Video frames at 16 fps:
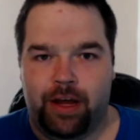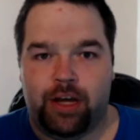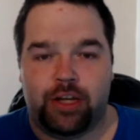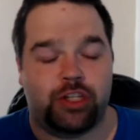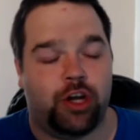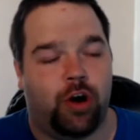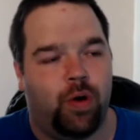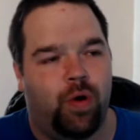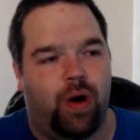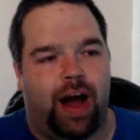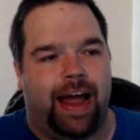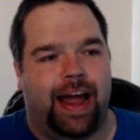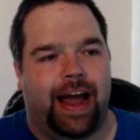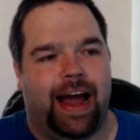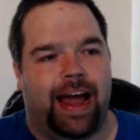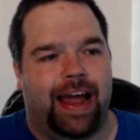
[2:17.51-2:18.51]
So
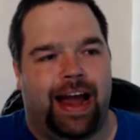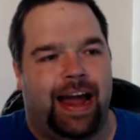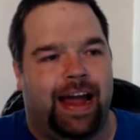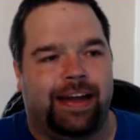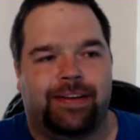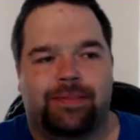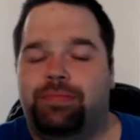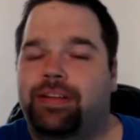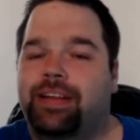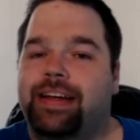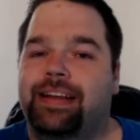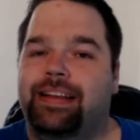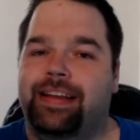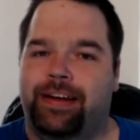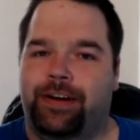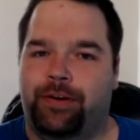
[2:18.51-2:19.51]
I
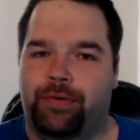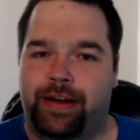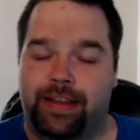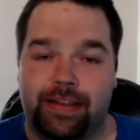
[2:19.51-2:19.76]
completely agree